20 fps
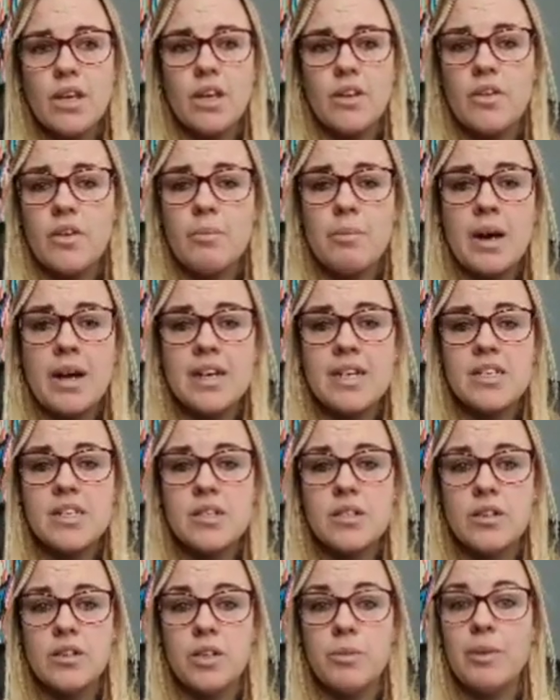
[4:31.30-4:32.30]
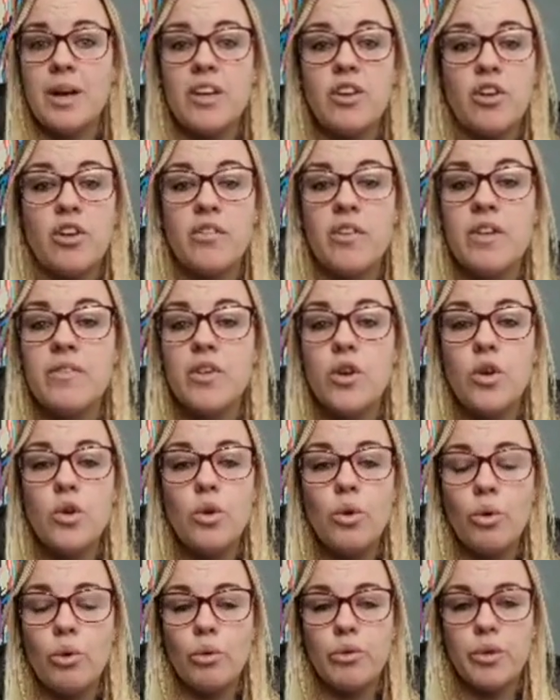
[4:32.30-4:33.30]
You might not have even
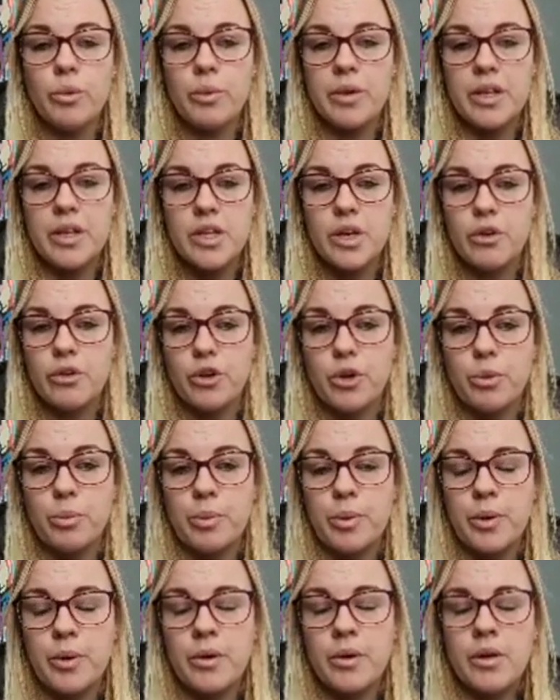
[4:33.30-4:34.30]
known they were in your group,